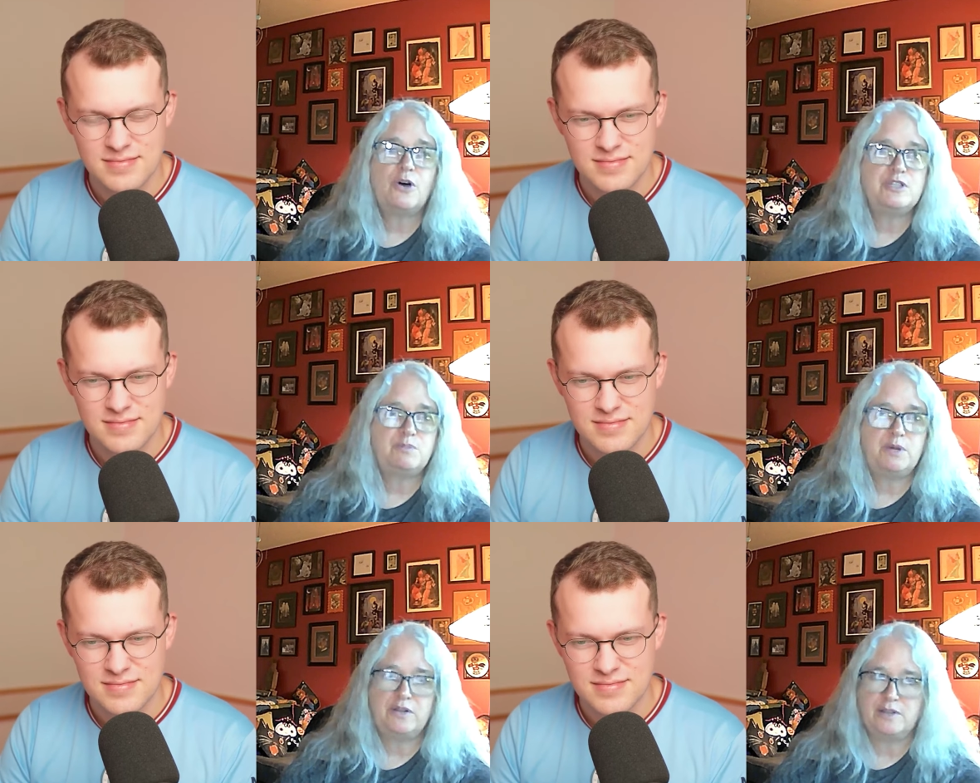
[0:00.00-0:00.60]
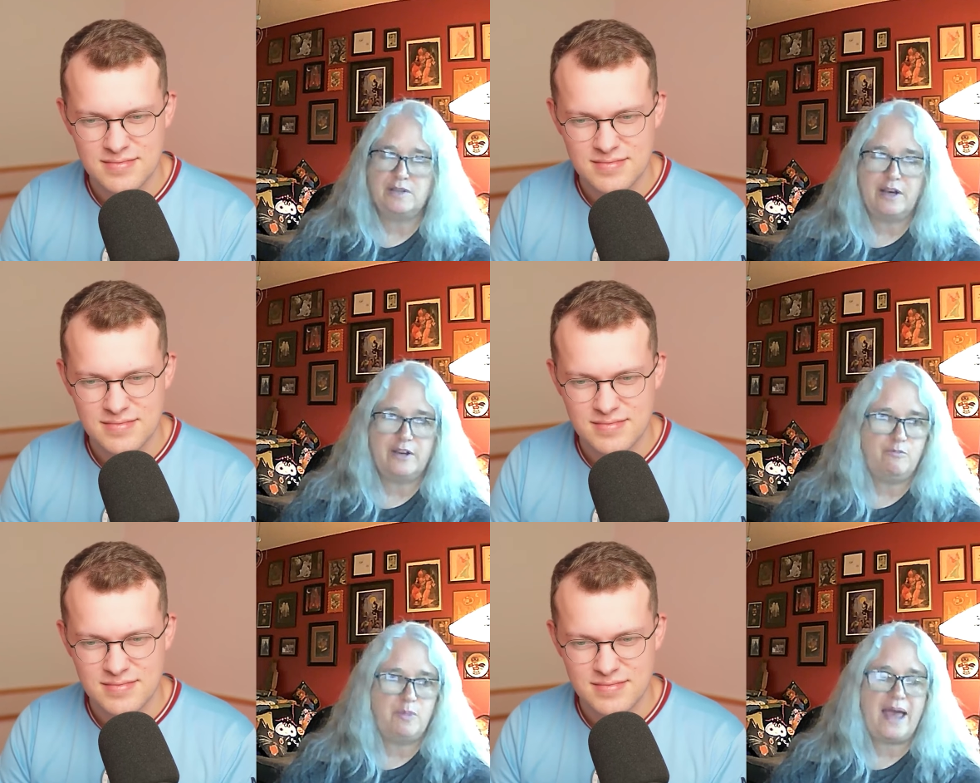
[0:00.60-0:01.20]
Speaker 1: I mean, there's always
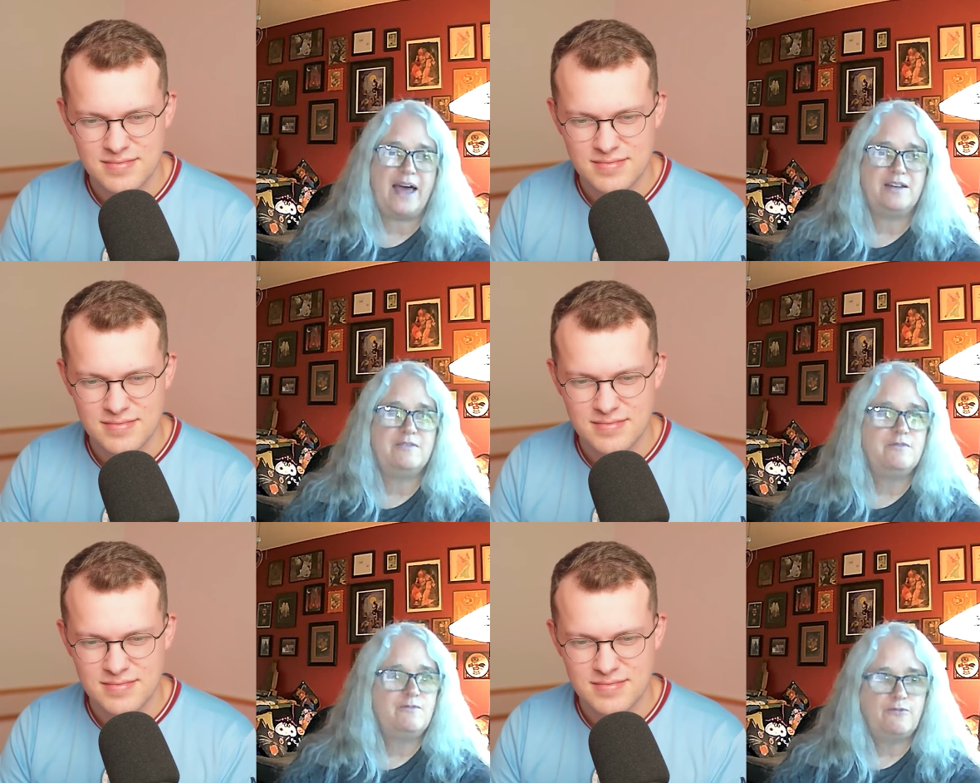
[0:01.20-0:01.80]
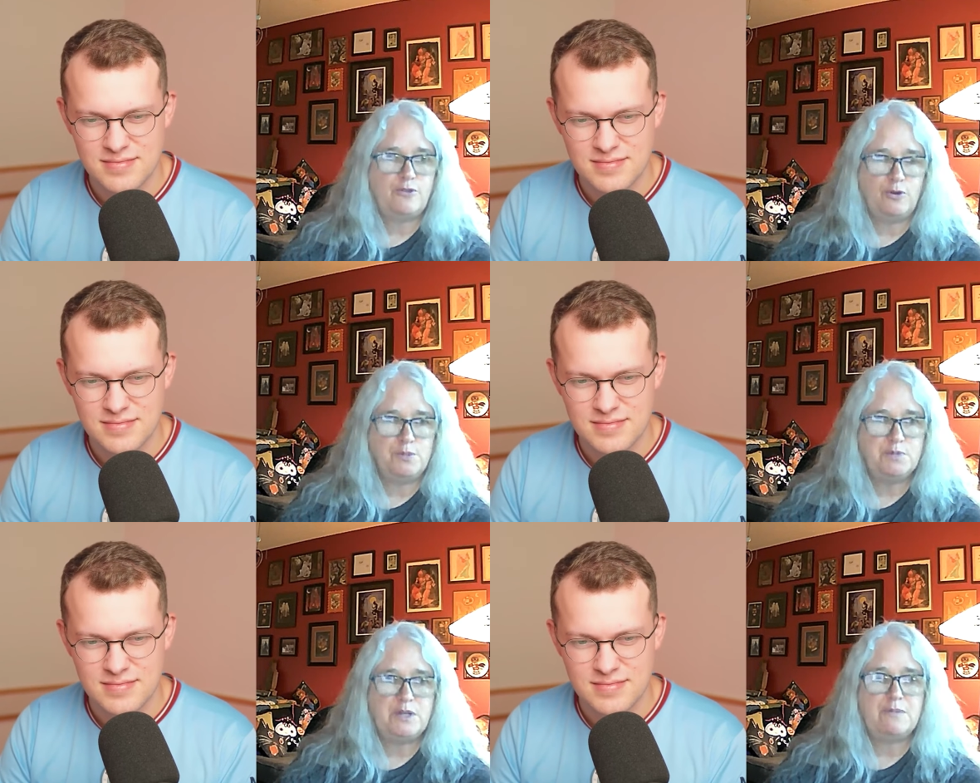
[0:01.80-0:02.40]
been a glut of bad
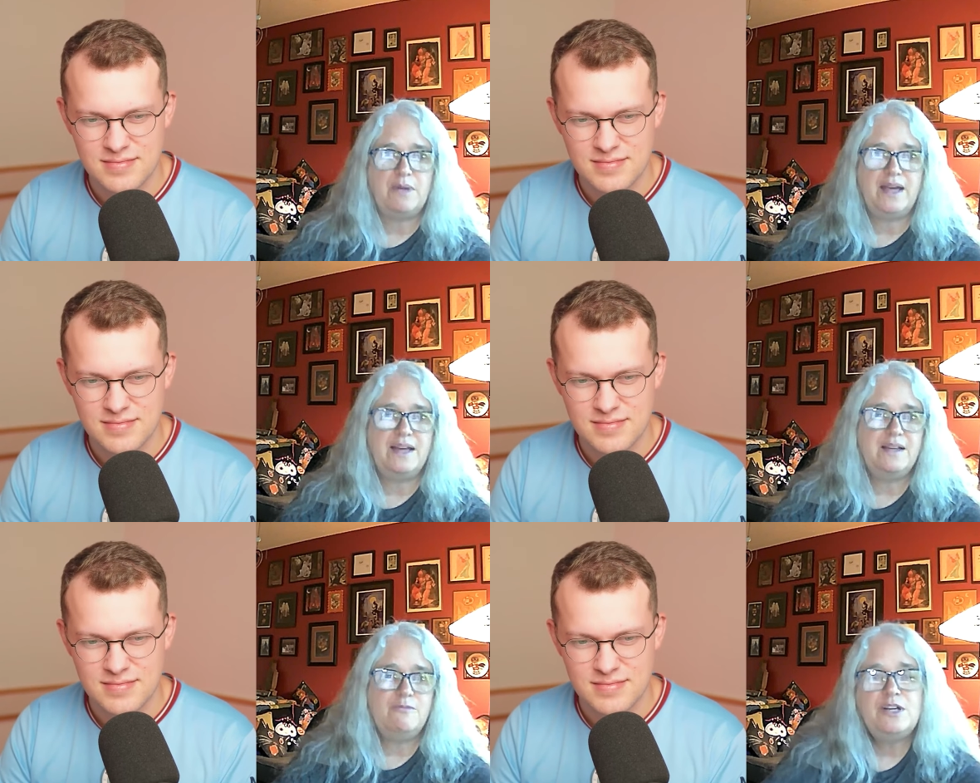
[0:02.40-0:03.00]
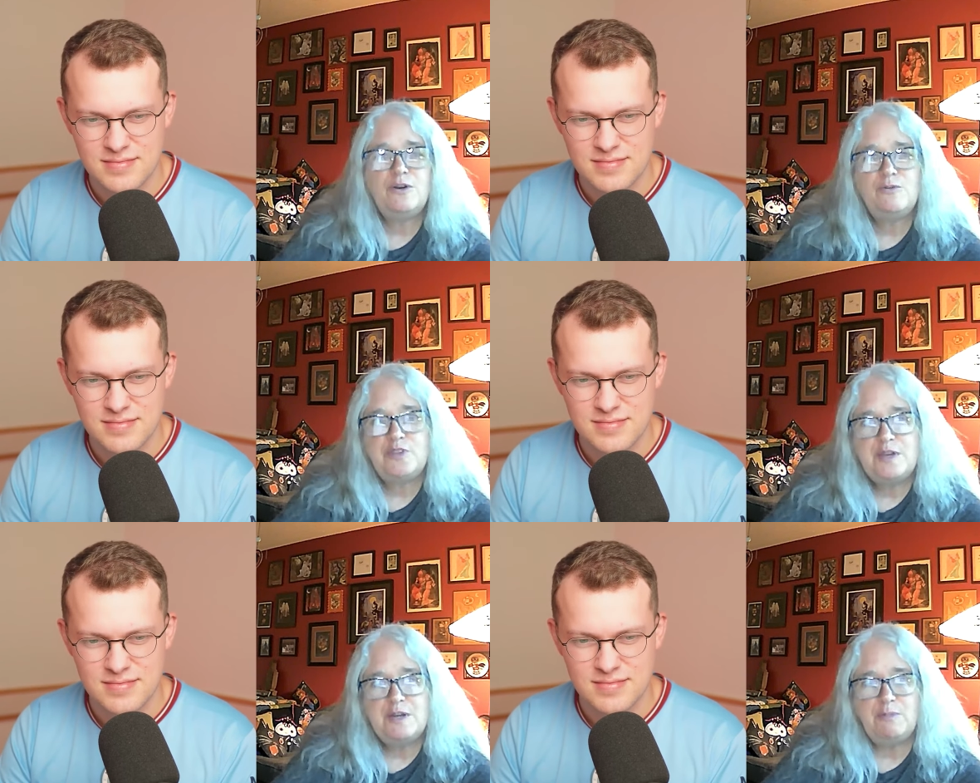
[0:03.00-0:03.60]
films being made
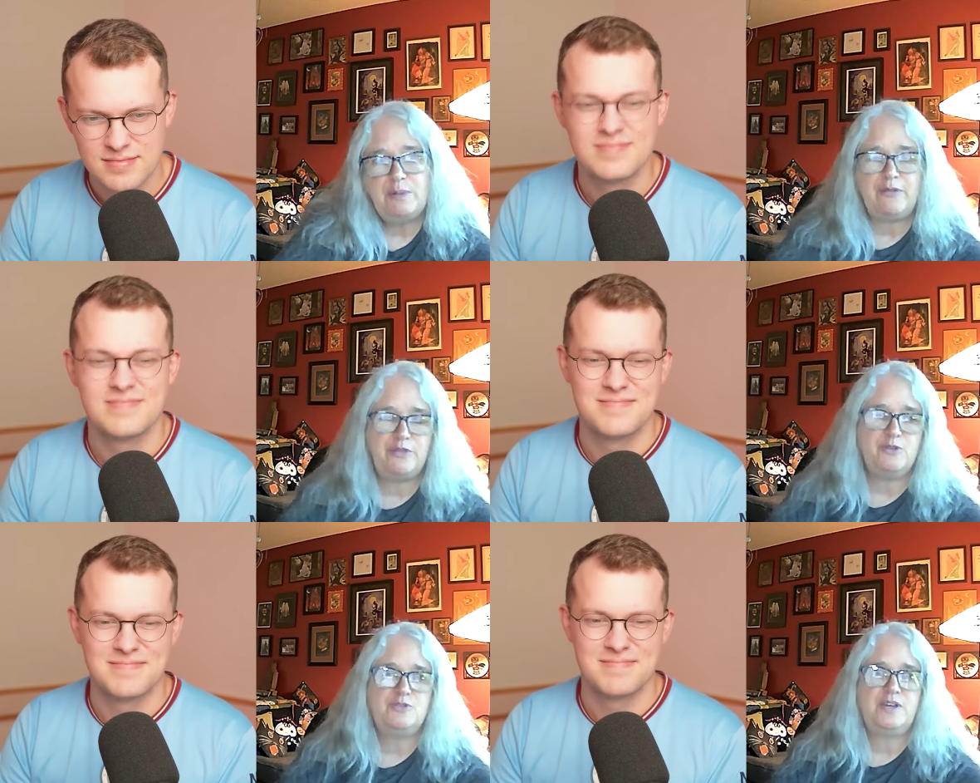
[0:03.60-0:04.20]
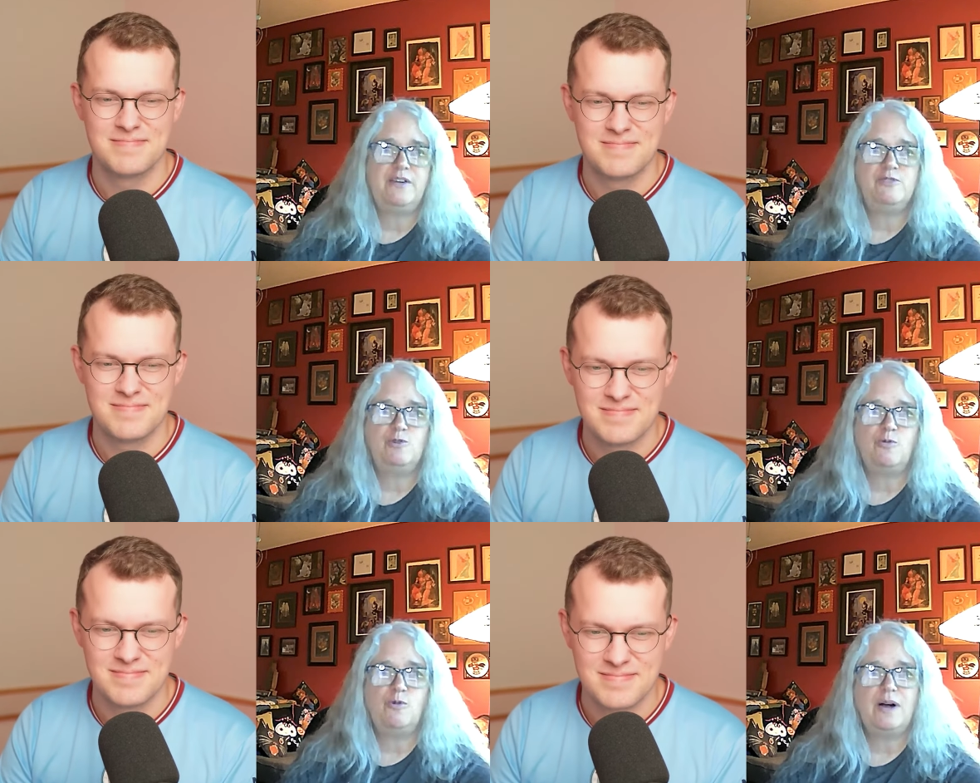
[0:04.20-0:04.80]
and we don't think about
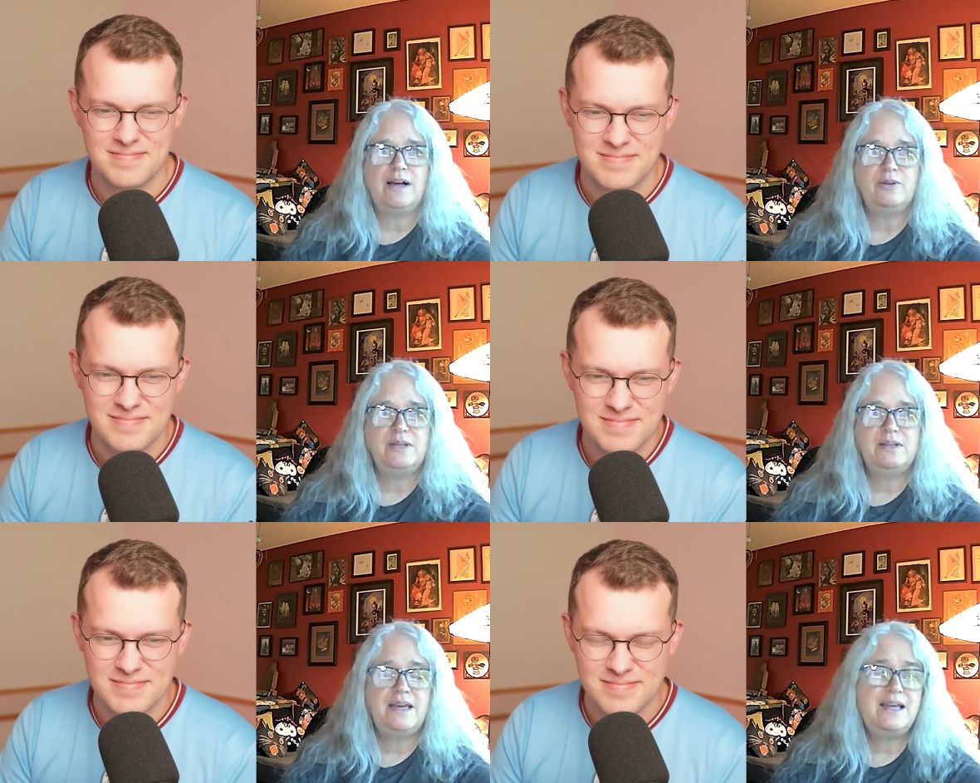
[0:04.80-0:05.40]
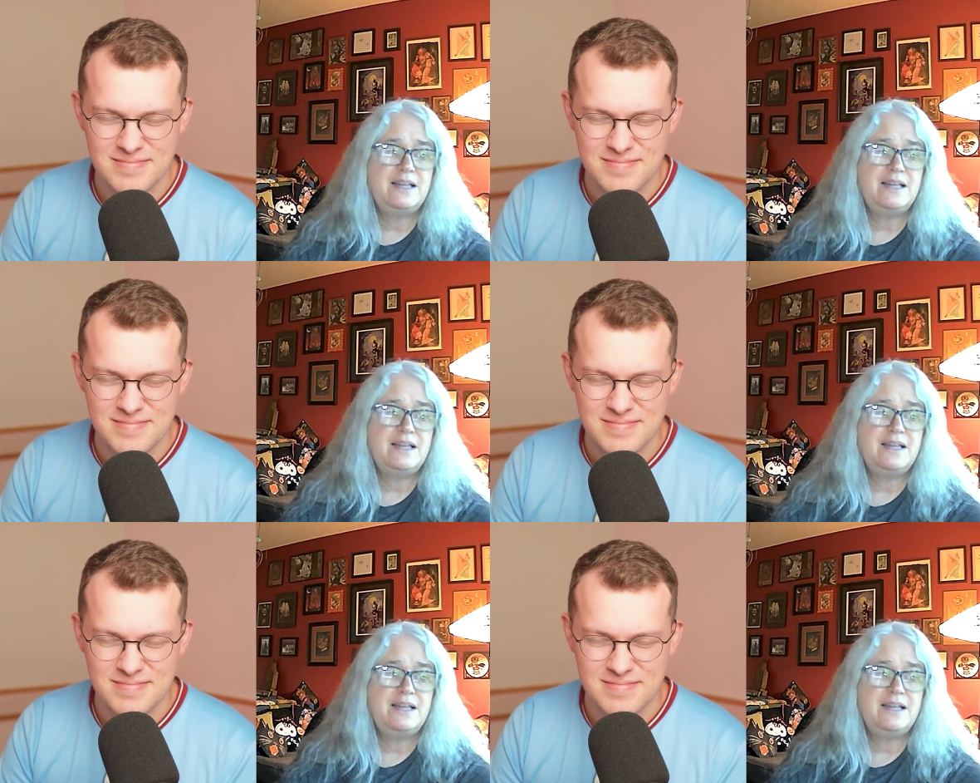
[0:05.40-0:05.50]
those after a while.